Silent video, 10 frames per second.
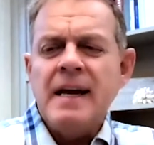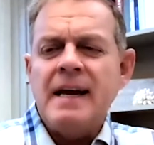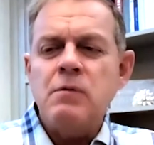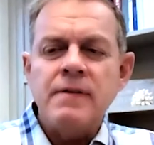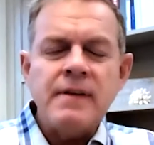
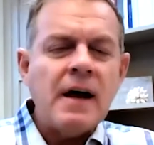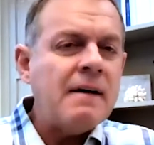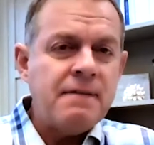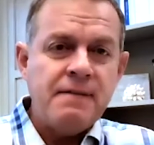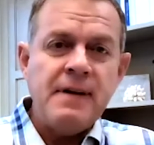It will
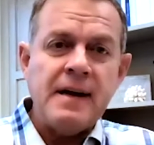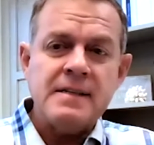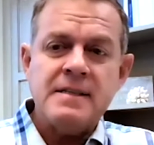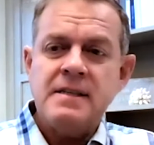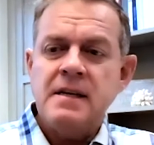not
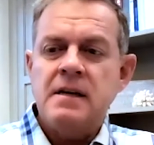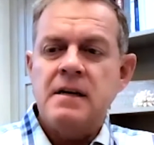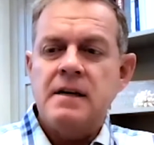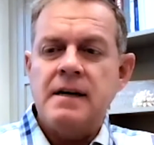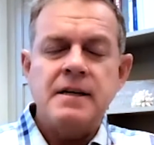fix
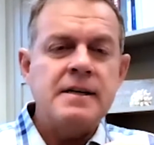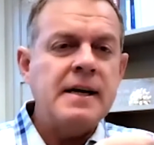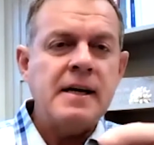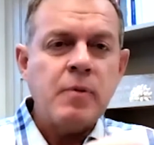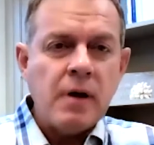a
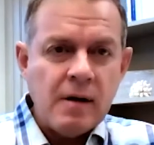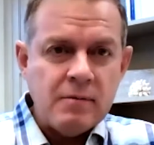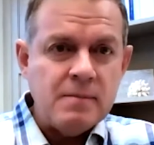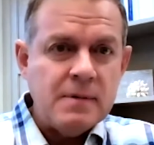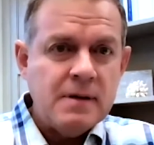genetic
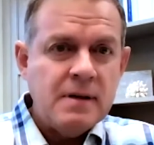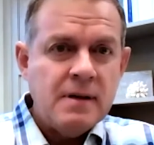problem,